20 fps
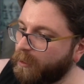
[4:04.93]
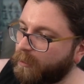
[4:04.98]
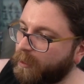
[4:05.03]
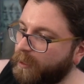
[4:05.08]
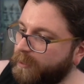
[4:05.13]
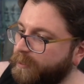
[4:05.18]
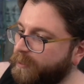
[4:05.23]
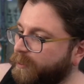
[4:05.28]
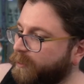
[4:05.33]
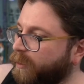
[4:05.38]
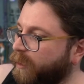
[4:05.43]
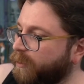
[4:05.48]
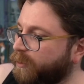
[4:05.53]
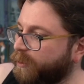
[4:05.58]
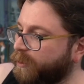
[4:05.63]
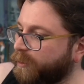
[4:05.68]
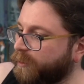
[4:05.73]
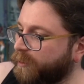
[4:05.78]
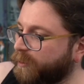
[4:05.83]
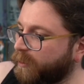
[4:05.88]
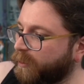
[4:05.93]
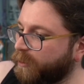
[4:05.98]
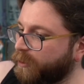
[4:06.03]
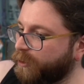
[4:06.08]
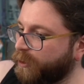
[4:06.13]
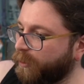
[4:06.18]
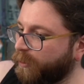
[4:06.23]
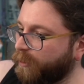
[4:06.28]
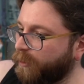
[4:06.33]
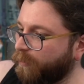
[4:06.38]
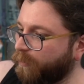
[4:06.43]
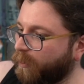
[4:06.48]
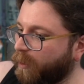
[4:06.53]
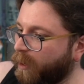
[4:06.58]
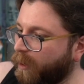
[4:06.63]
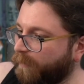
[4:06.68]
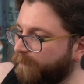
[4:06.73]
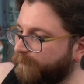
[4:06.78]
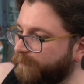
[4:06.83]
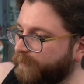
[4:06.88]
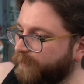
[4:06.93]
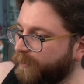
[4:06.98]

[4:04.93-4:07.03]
Let's show you off